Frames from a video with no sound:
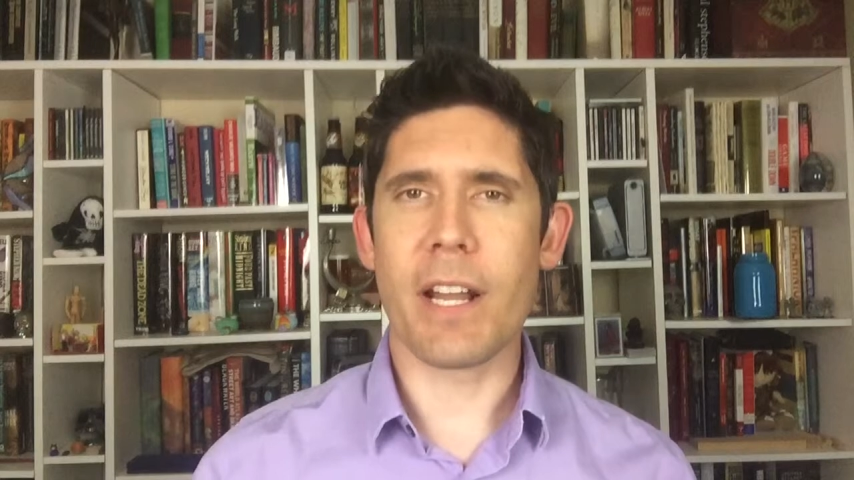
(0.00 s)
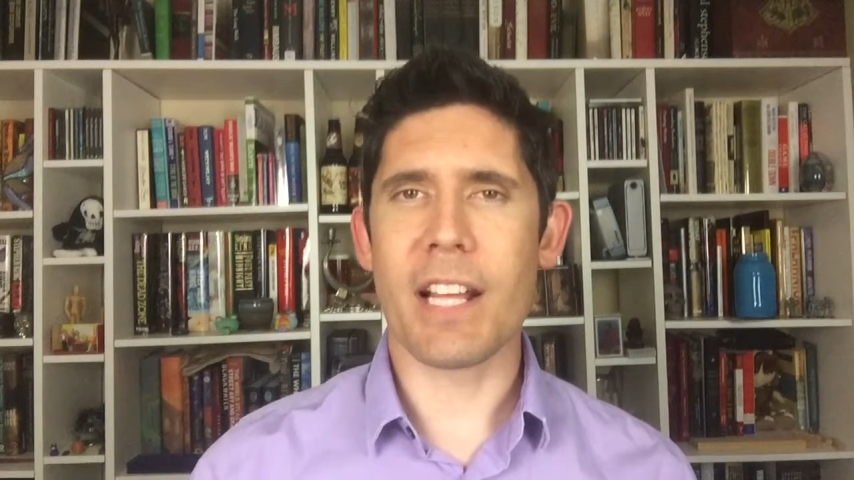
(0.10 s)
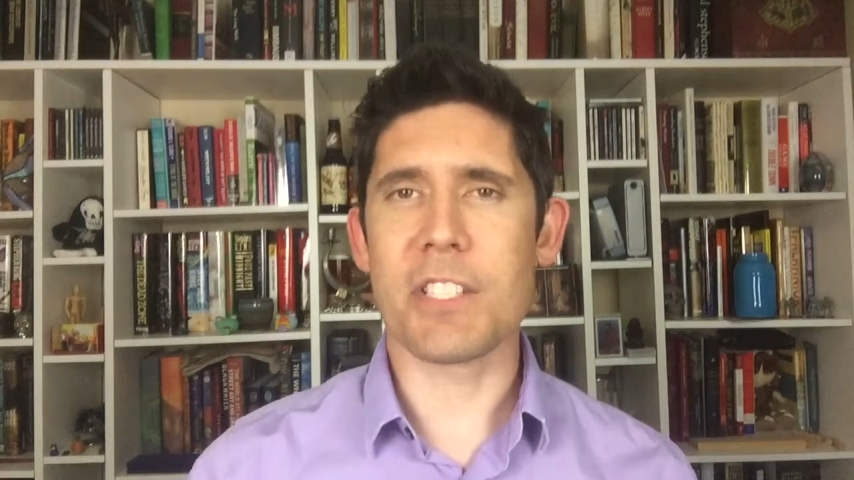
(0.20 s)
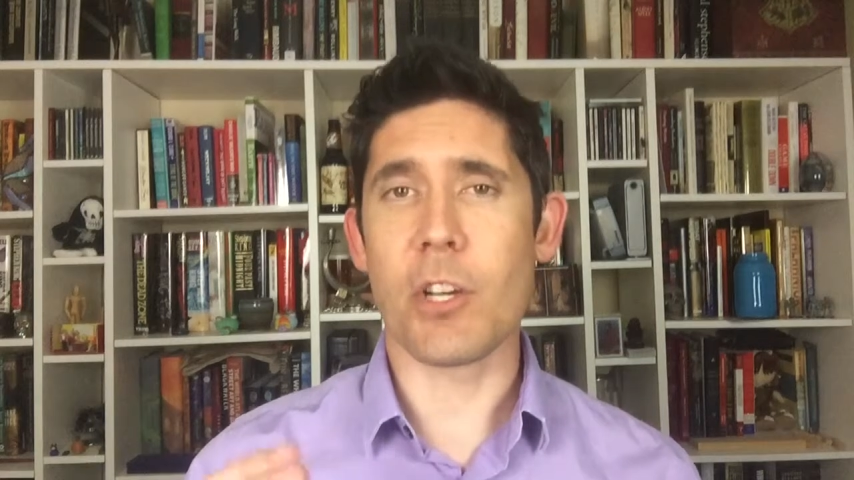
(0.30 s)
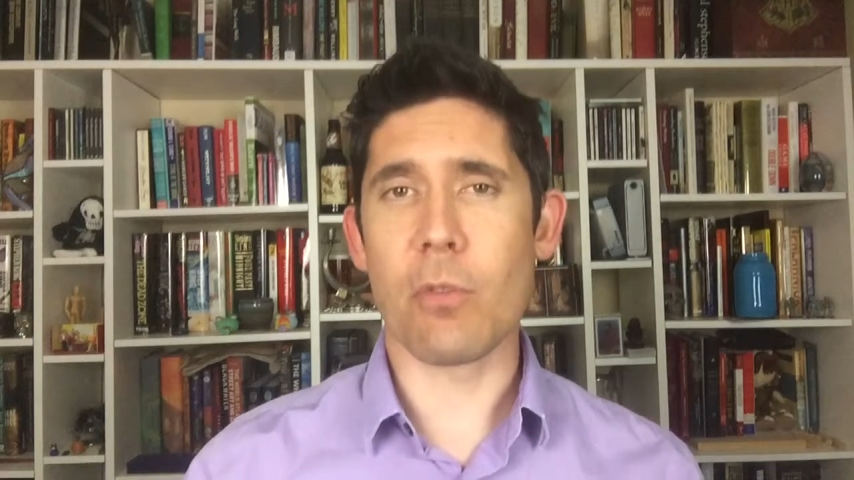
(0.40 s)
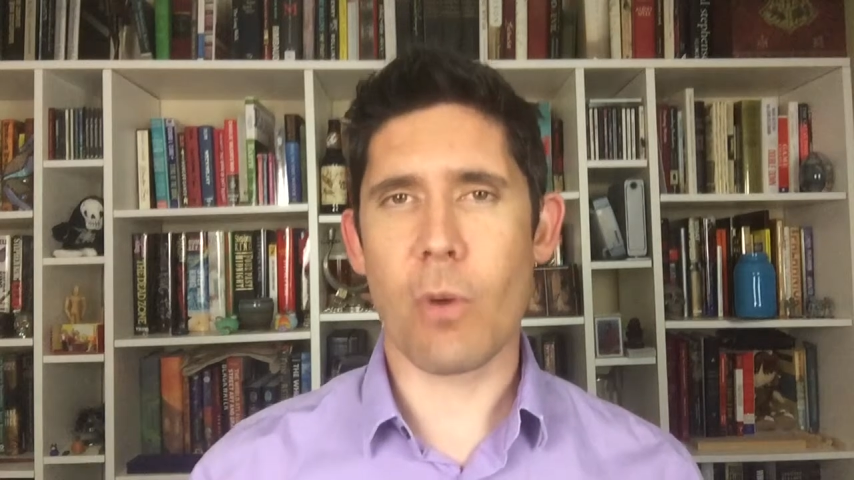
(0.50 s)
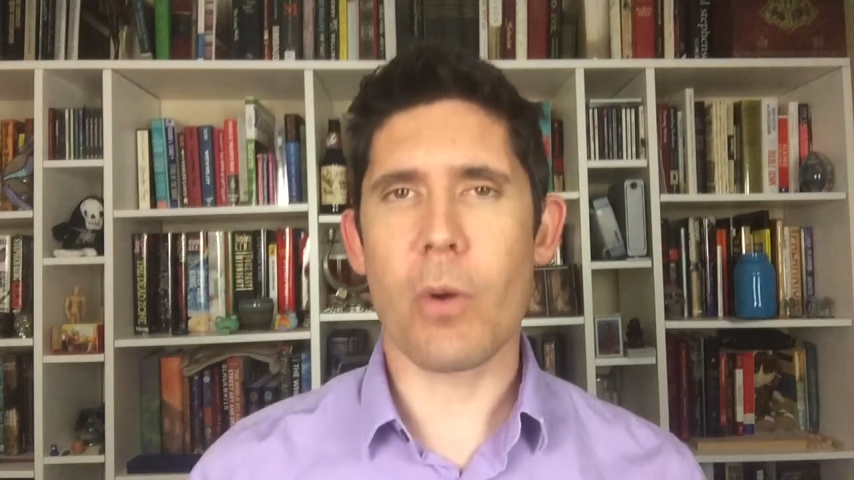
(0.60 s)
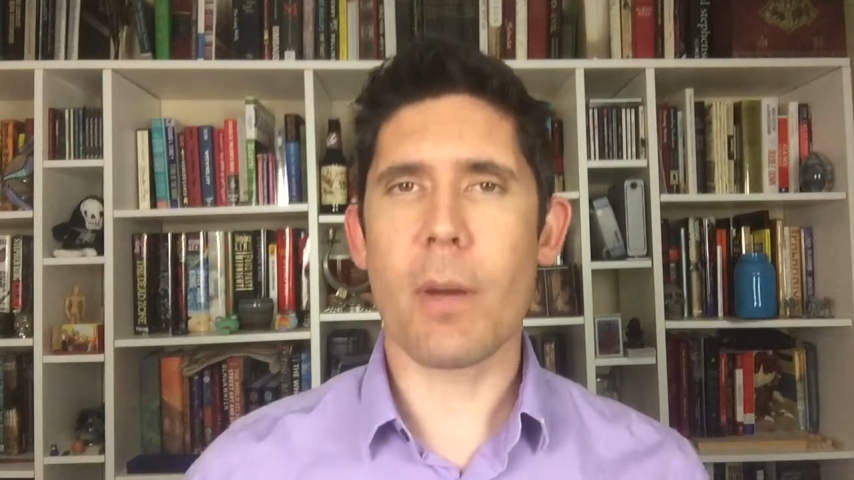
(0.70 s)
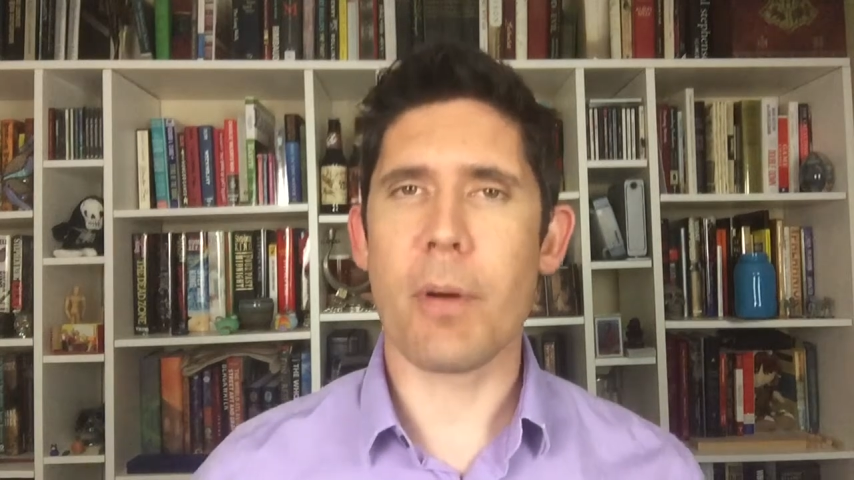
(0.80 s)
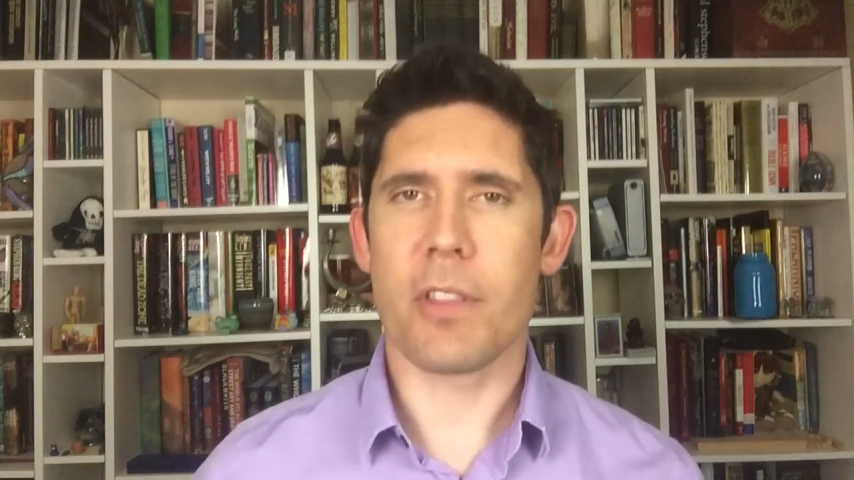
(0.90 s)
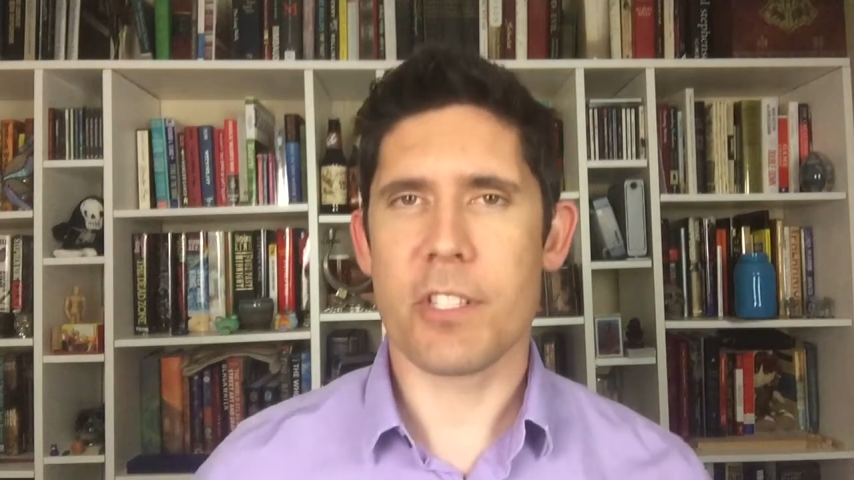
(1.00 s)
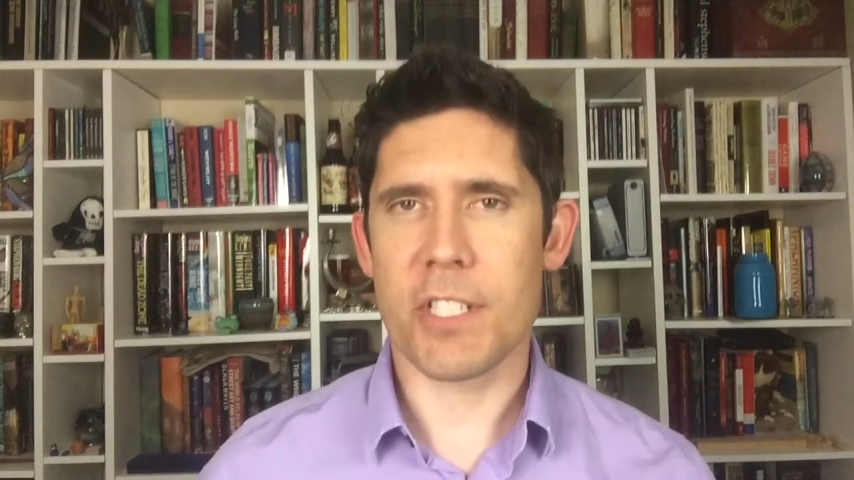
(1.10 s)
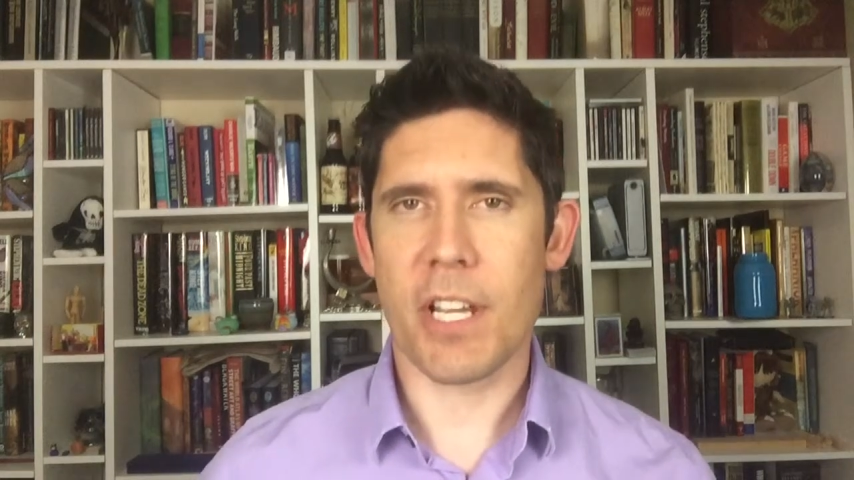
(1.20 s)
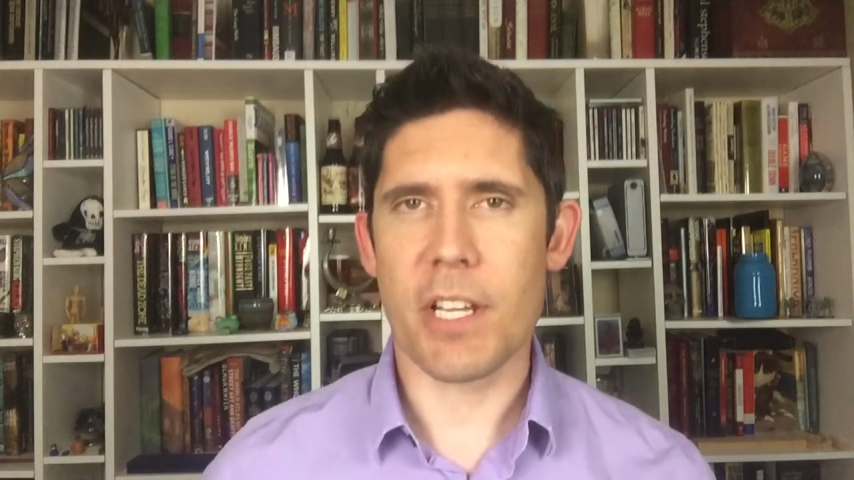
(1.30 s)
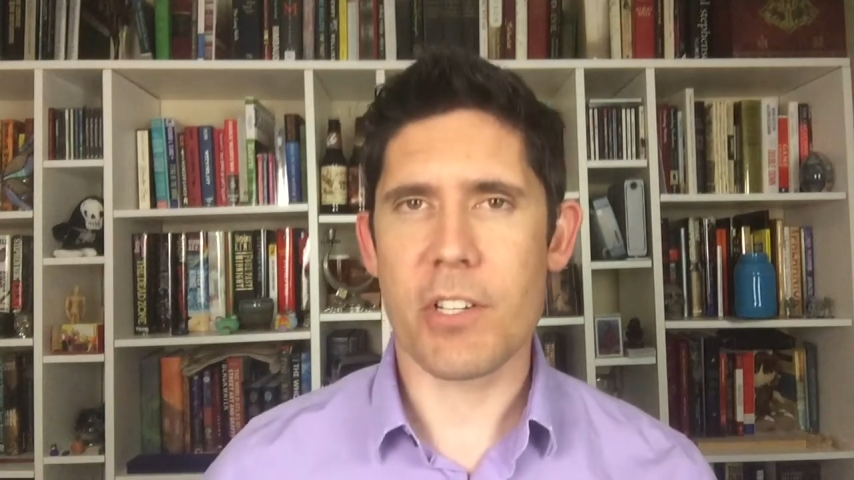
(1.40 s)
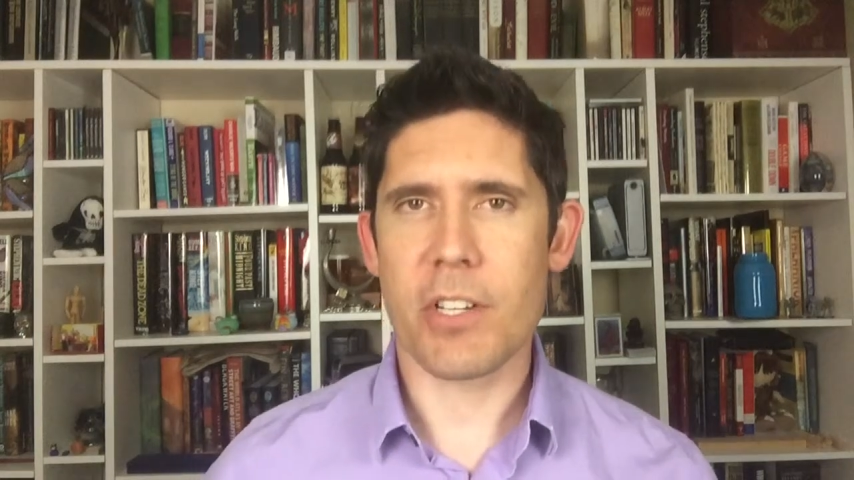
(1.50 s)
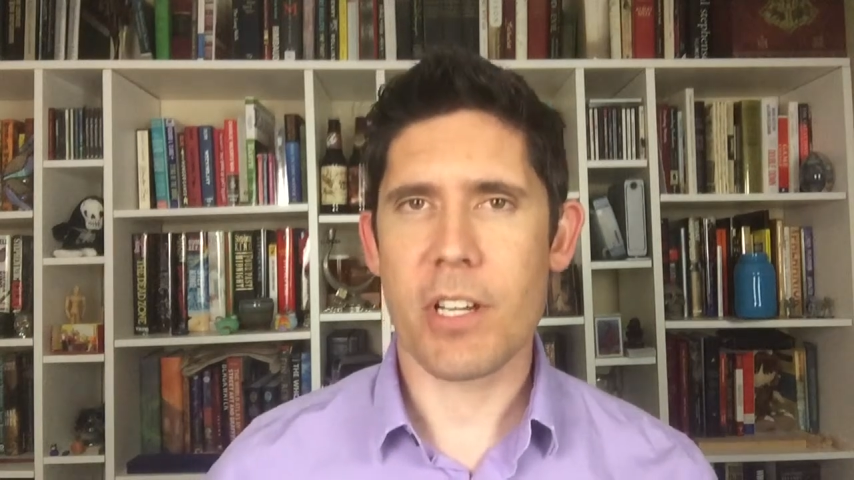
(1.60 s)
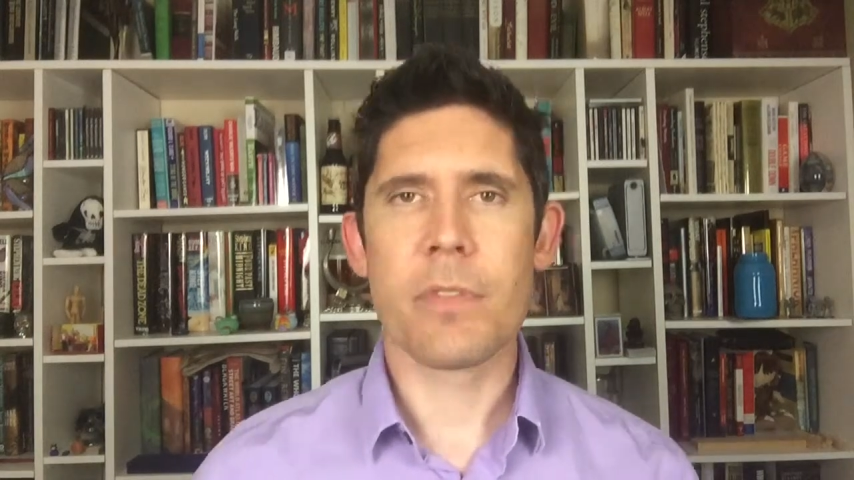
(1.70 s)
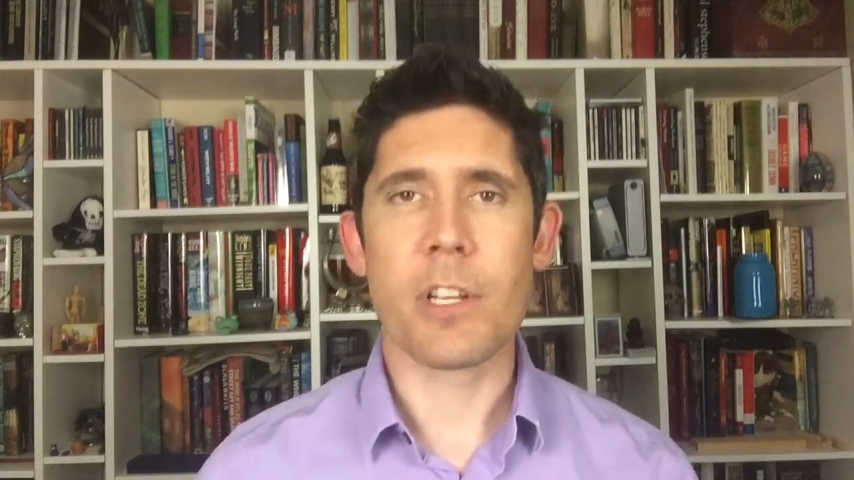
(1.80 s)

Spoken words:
as the grown-up on the stage.